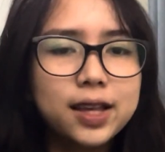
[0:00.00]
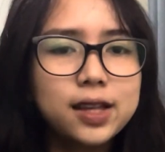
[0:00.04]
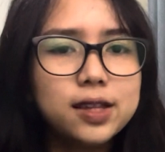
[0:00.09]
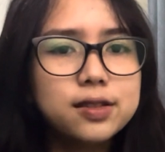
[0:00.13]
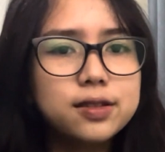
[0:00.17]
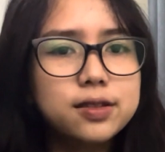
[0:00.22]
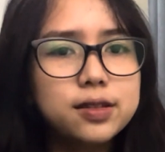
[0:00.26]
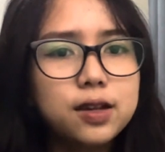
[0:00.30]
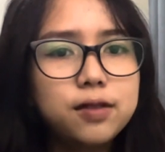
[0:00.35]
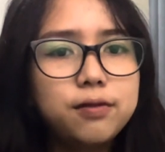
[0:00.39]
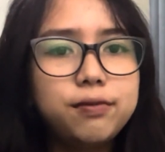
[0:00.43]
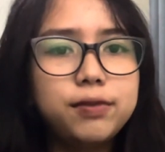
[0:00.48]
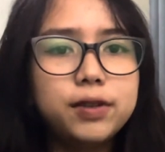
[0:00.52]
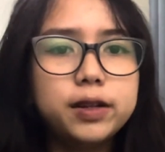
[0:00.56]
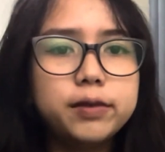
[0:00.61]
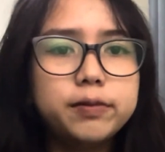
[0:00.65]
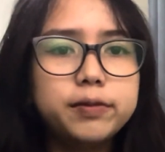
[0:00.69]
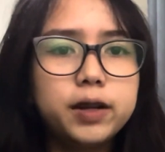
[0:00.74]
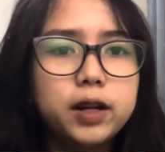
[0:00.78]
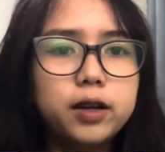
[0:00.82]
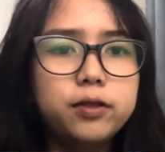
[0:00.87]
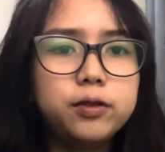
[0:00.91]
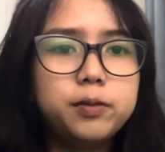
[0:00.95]
Some verbs
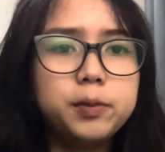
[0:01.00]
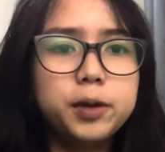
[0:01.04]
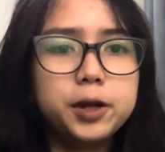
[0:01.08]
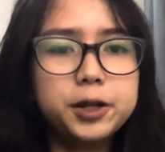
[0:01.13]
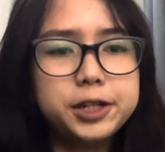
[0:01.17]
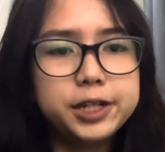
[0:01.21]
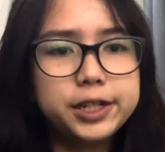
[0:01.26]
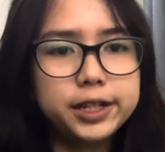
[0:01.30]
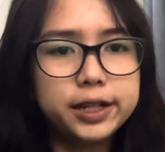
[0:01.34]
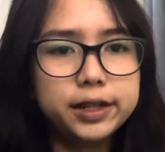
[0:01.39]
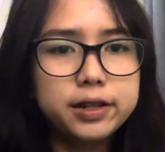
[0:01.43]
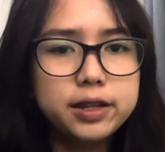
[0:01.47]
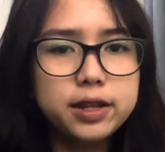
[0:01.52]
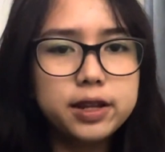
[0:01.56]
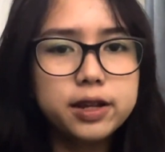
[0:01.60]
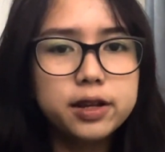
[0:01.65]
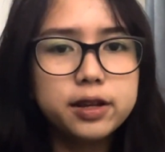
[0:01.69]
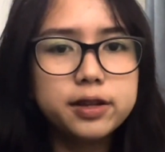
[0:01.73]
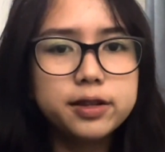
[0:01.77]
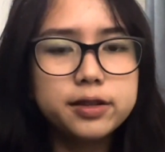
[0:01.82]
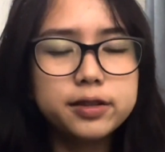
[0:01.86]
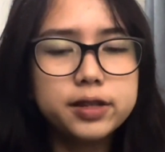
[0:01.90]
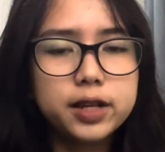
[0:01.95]
of motion,
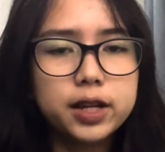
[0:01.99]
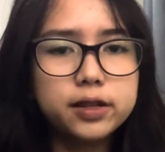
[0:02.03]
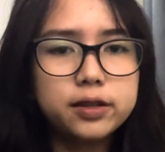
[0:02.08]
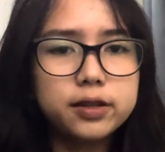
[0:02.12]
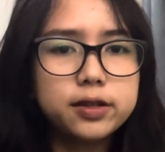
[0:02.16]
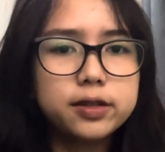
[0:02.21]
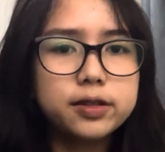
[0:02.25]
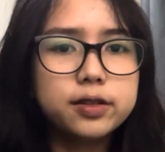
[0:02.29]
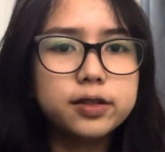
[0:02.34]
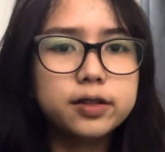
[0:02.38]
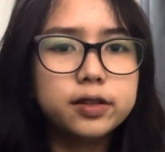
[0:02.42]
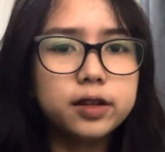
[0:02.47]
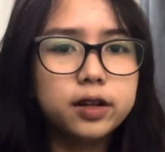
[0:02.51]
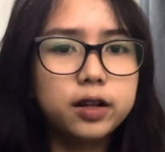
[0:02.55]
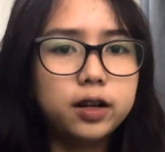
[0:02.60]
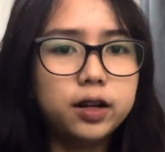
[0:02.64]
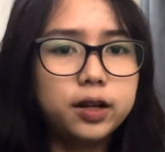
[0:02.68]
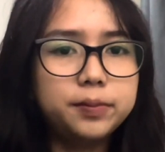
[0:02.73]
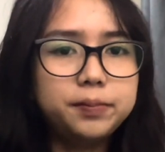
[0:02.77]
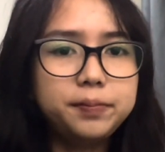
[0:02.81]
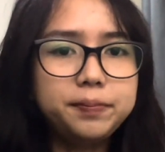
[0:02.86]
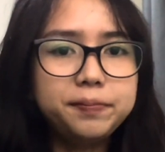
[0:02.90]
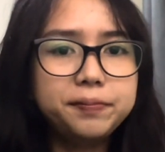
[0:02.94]
such as
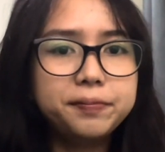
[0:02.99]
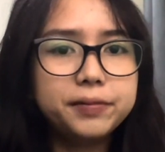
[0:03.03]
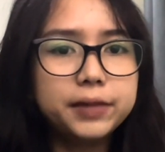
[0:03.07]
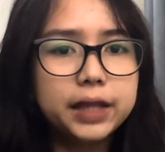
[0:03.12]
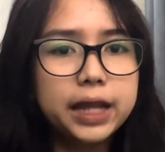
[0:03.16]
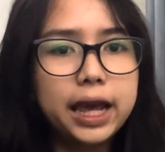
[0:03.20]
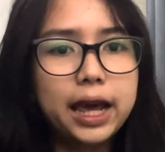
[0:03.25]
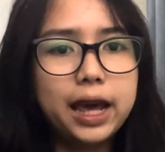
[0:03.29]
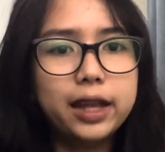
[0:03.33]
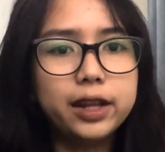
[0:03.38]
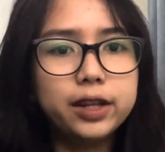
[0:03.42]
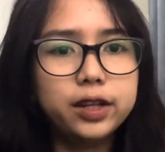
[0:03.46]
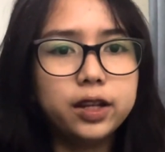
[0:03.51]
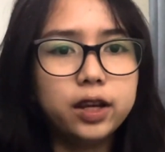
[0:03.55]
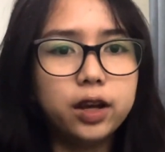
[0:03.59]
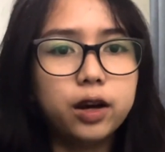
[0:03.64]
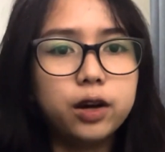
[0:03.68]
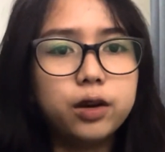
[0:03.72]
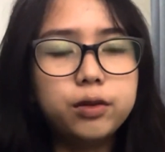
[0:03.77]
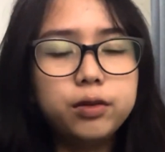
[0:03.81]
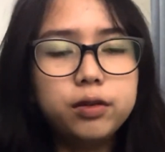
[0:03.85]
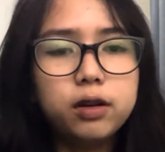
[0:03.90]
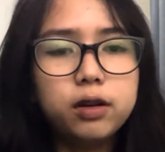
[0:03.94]
come and
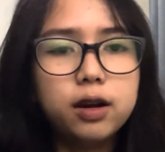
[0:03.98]
go,